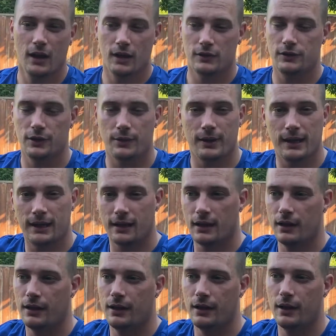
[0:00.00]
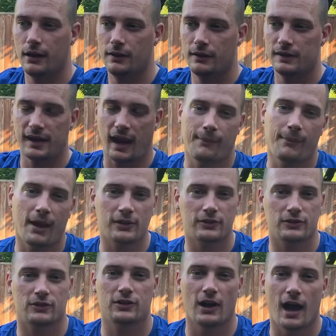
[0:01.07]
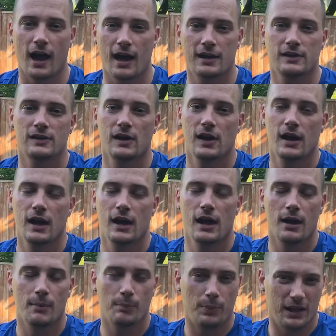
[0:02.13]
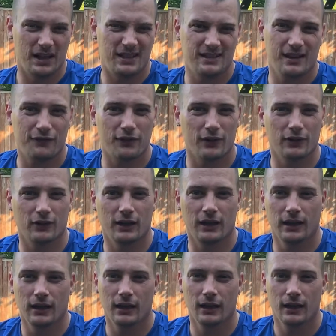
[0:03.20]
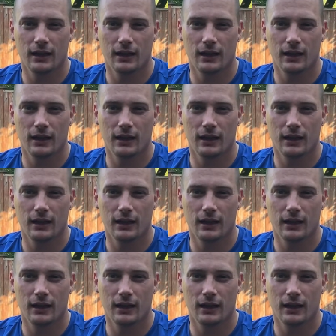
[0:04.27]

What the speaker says: doing the same exercise but differently